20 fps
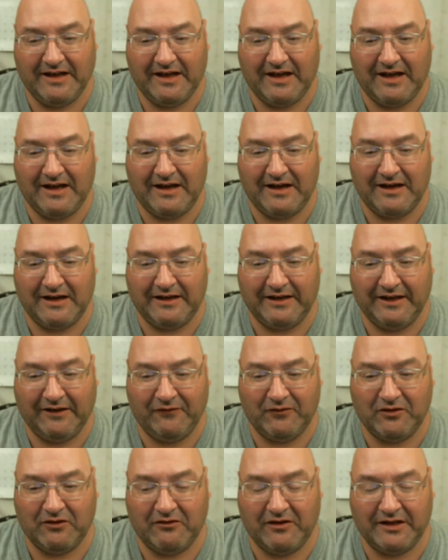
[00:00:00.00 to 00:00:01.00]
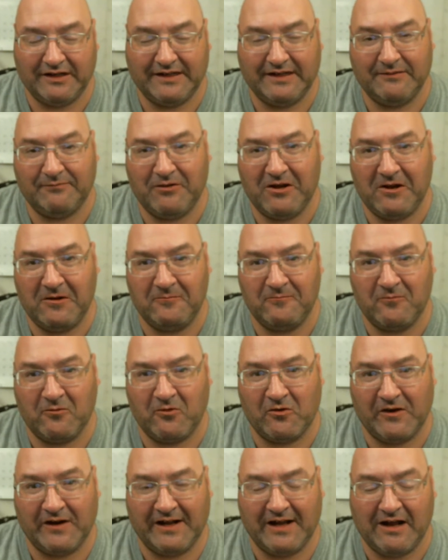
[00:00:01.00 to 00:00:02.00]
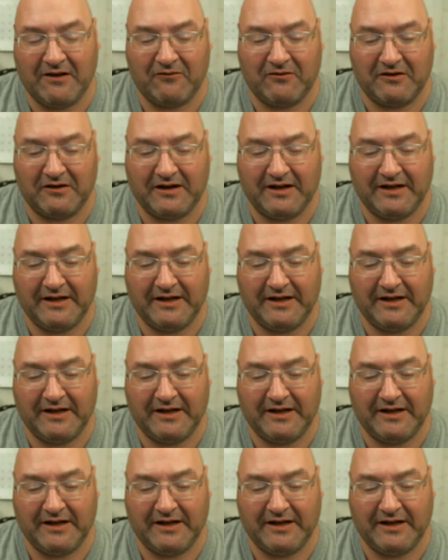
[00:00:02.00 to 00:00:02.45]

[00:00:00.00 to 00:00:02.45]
uh, even though I get paid more an hour,